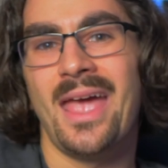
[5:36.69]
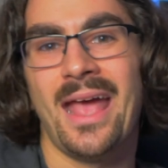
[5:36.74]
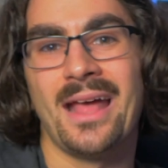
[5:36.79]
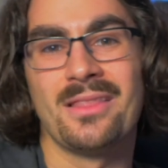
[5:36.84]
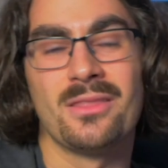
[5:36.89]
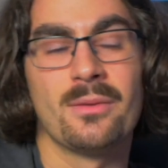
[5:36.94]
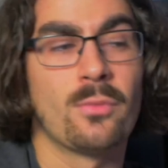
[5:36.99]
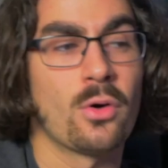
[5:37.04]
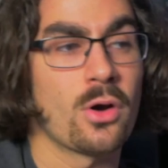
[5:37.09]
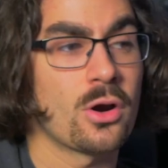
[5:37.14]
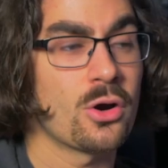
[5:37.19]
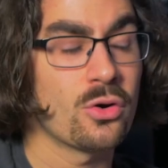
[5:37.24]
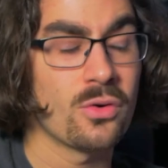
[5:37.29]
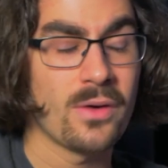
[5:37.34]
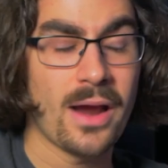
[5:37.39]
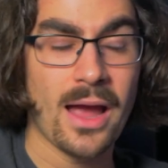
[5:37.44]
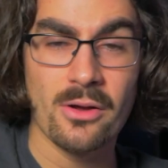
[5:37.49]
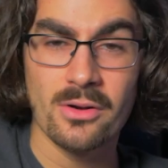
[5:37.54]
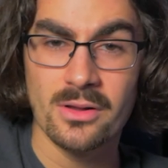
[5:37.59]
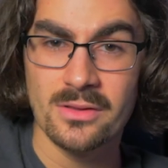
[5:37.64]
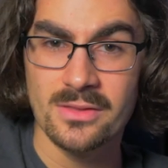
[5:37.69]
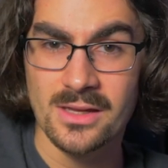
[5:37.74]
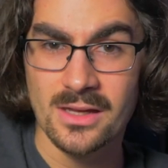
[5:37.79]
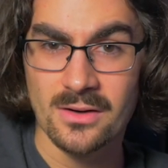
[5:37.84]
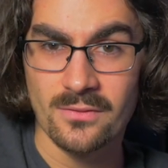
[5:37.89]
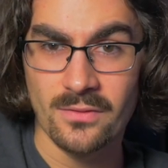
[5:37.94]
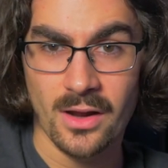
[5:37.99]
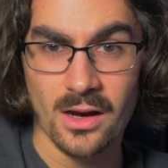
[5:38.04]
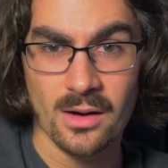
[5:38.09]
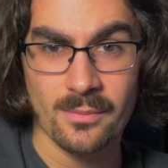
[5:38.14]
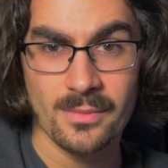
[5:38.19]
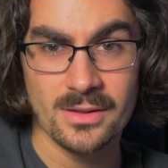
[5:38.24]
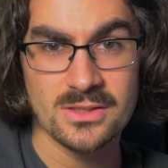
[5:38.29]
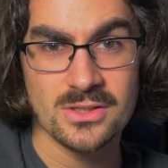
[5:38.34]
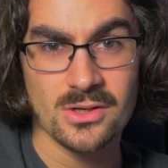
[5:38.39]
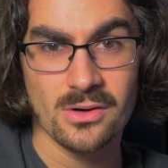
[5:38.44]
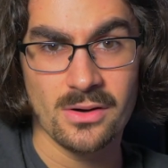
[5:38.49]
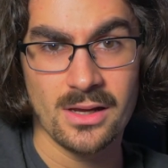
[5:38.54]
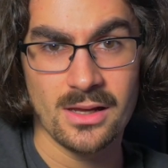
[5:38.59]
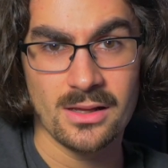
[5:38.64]
And the more crowded the
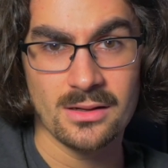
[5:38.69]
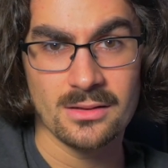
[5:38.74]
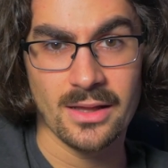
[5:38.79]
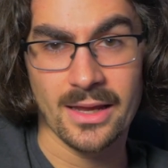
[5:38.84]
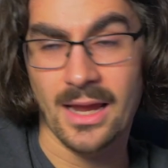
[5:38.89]
environment you're in,